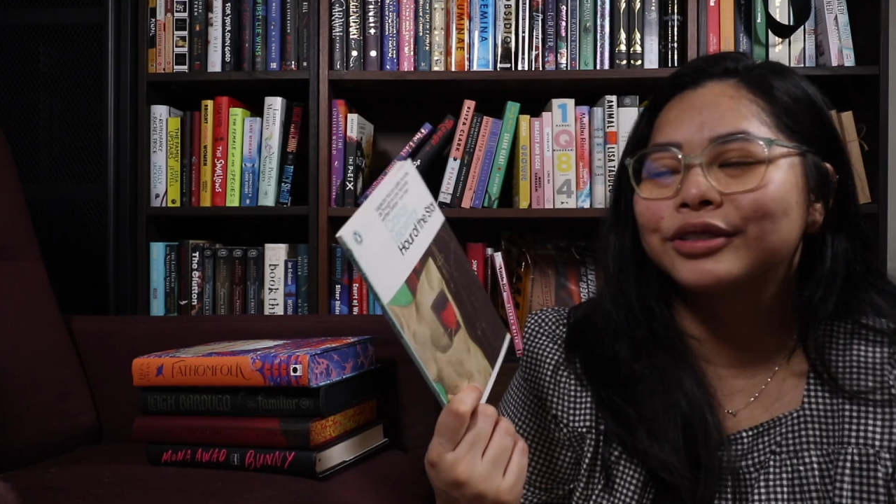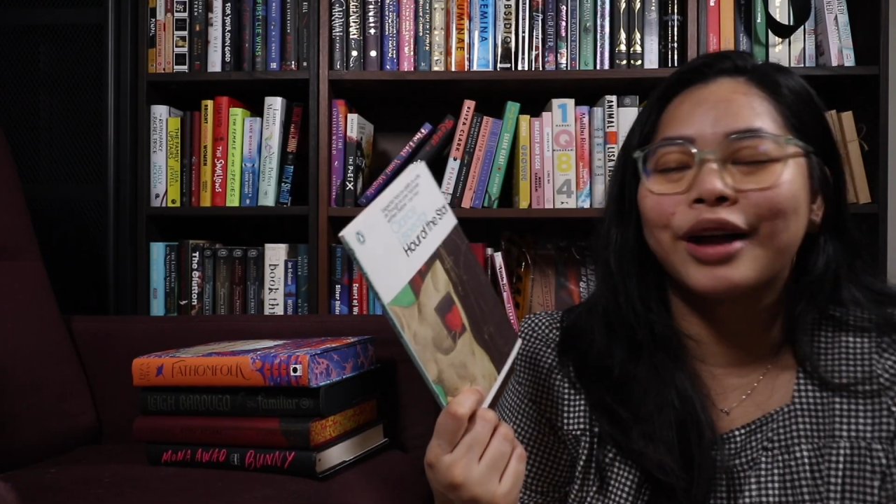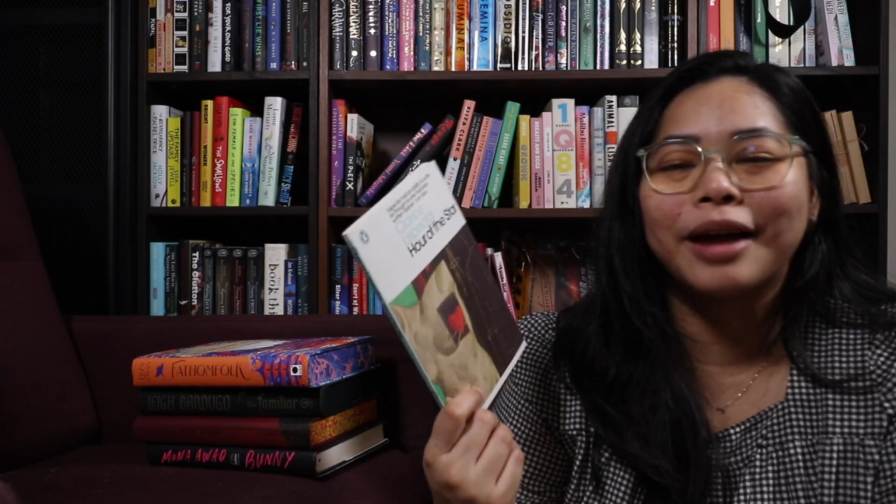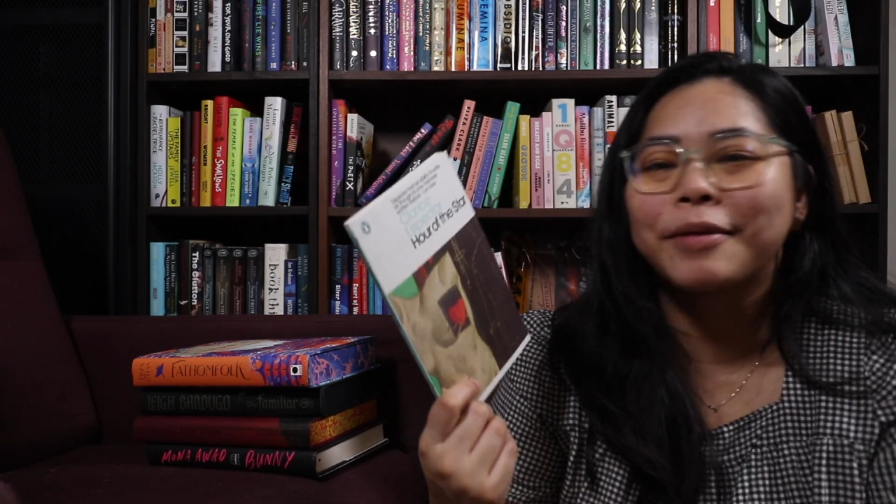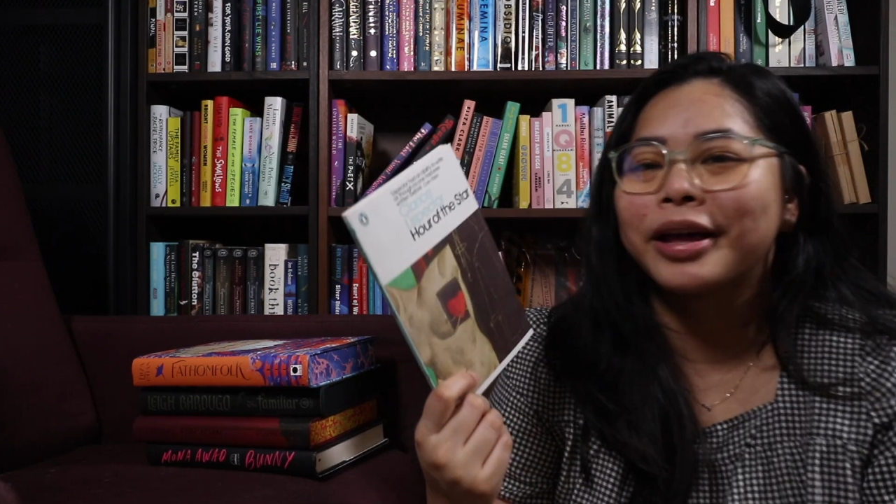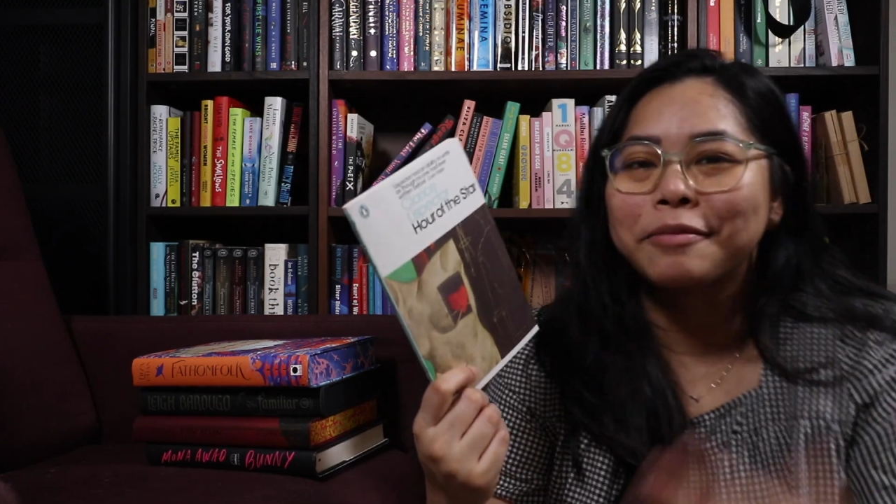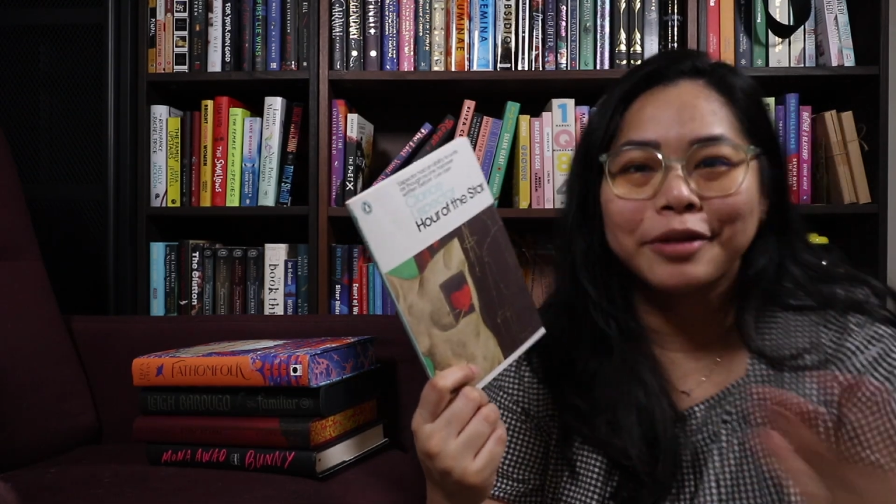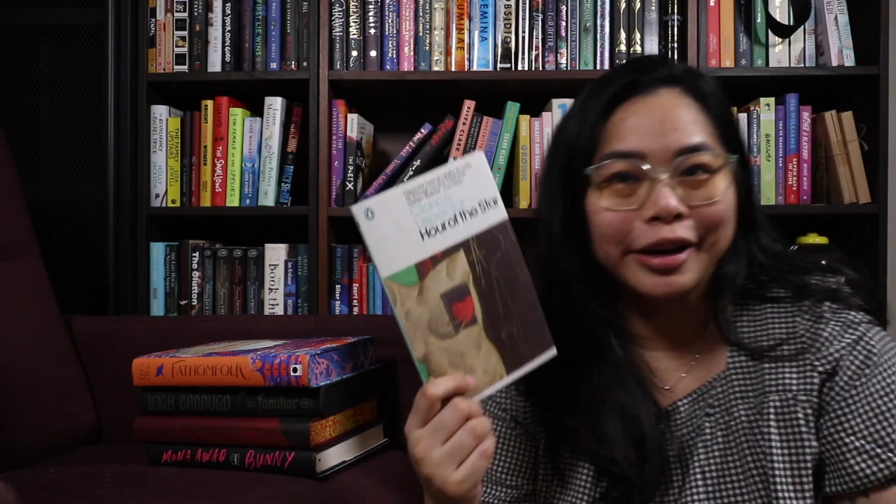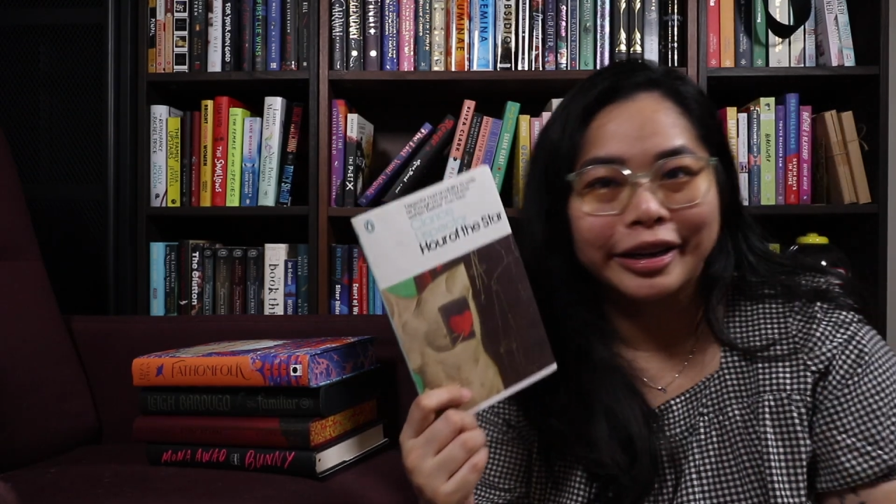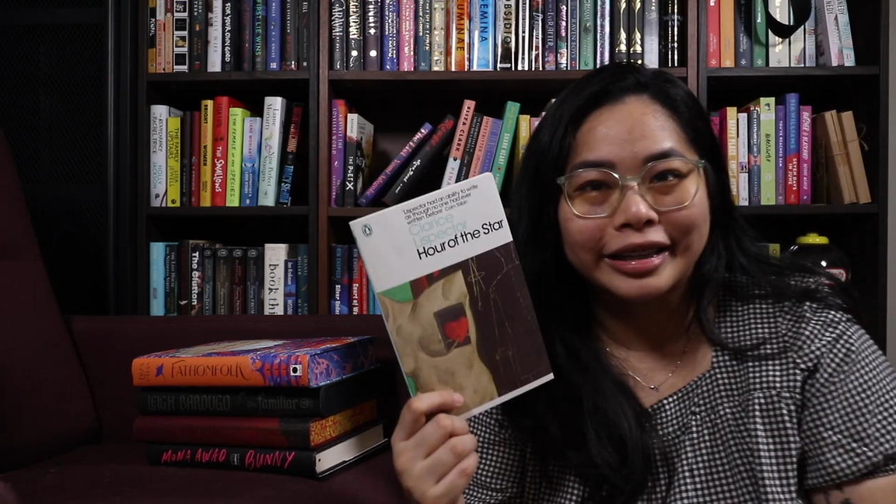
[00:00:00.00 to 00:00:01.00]
so I became
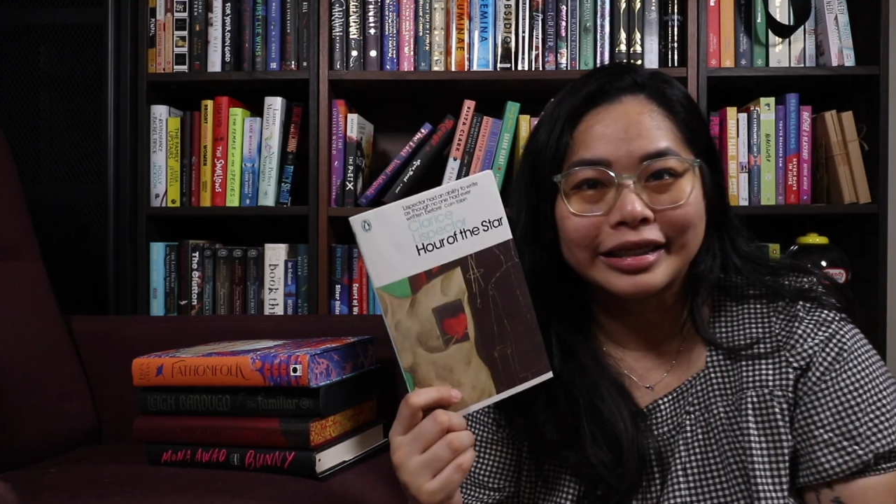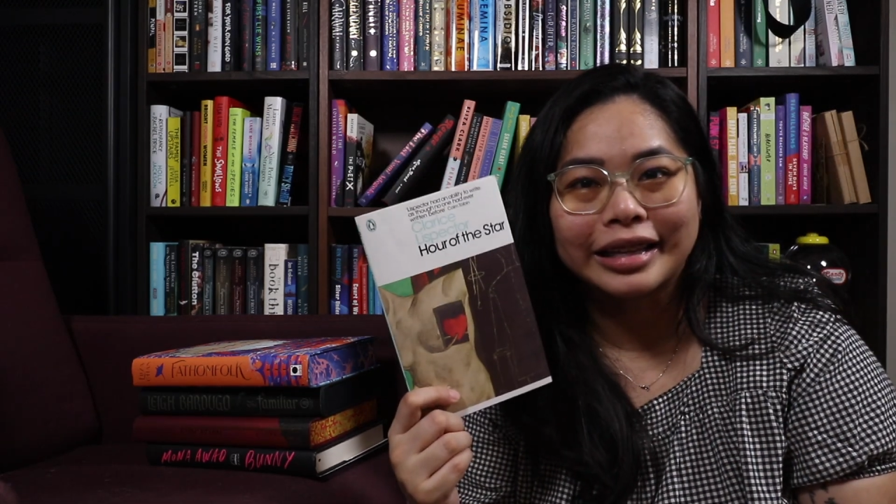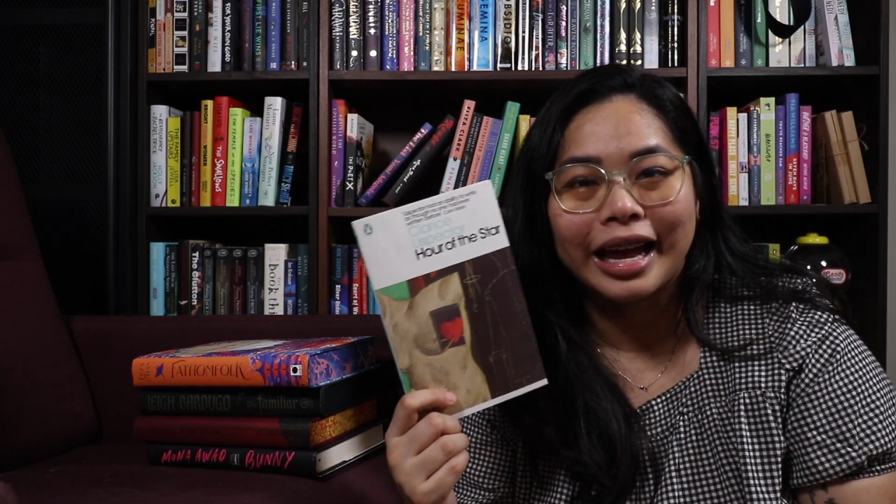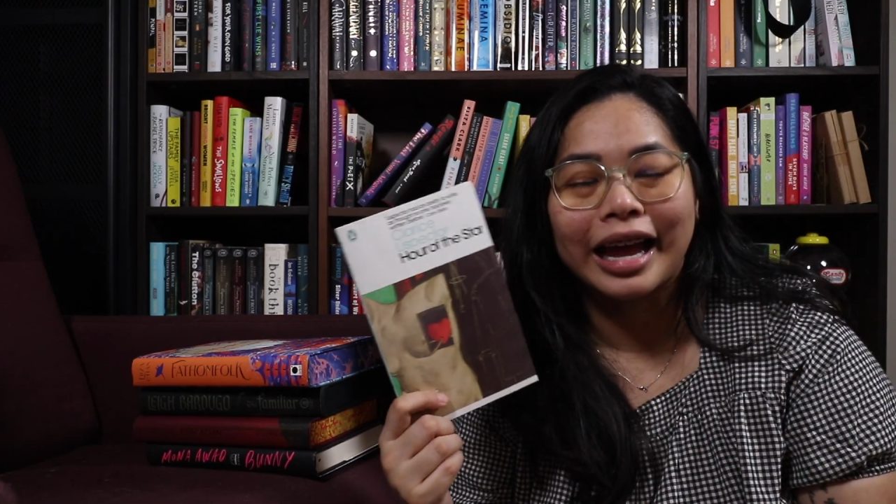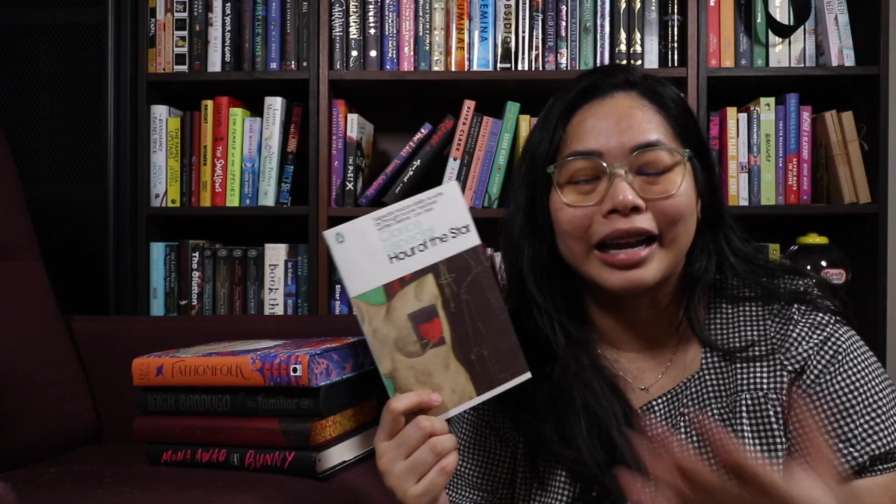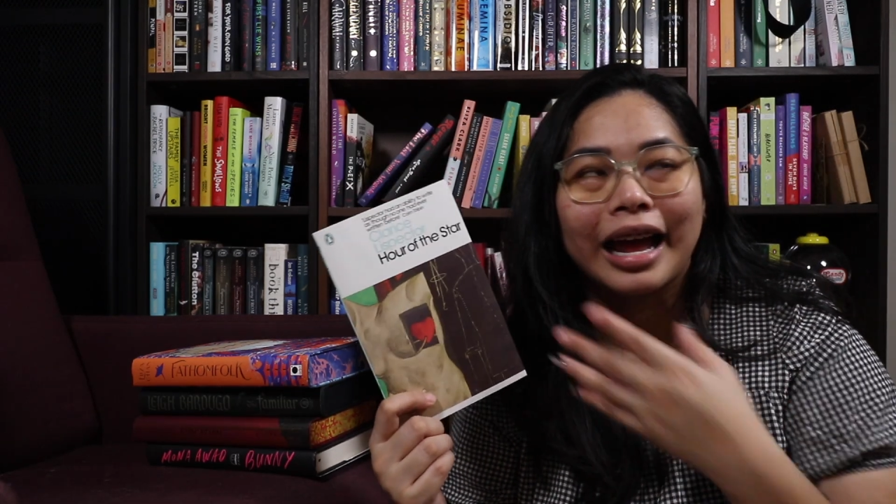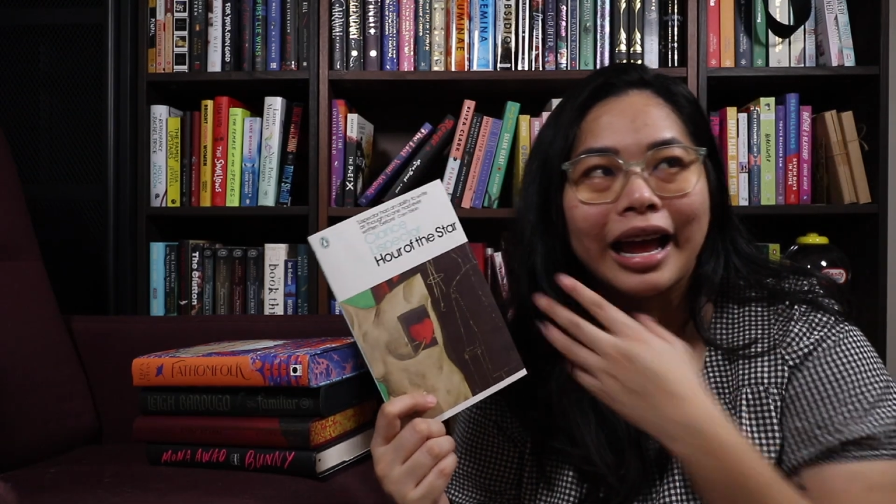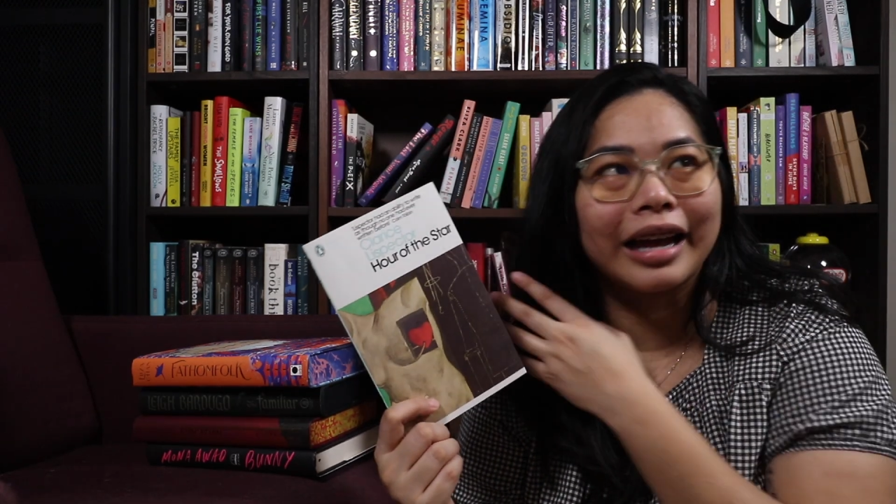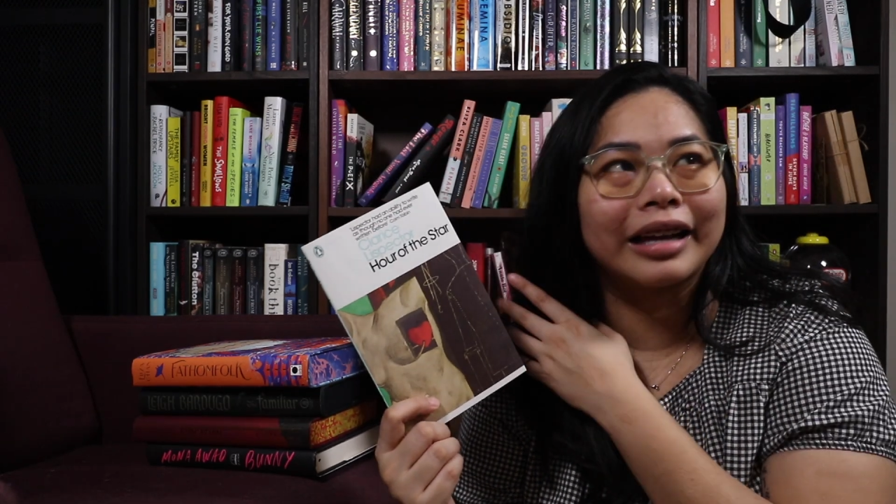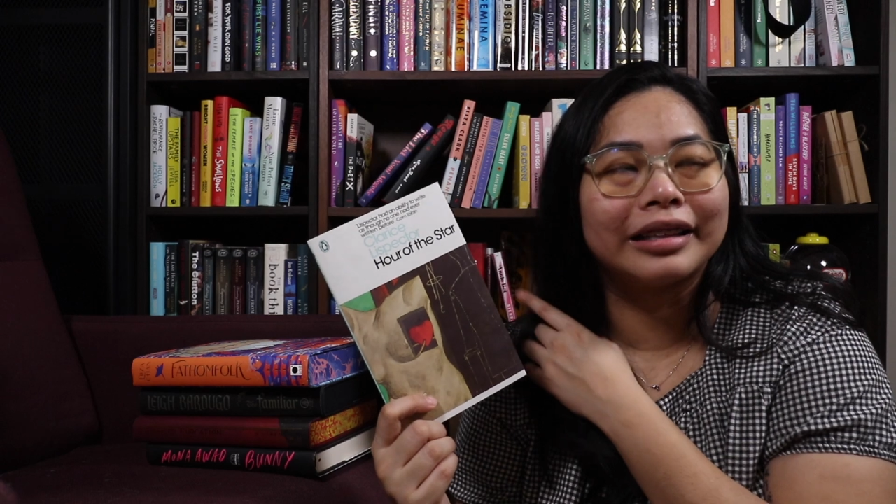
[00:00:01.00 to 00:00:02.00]
curious and I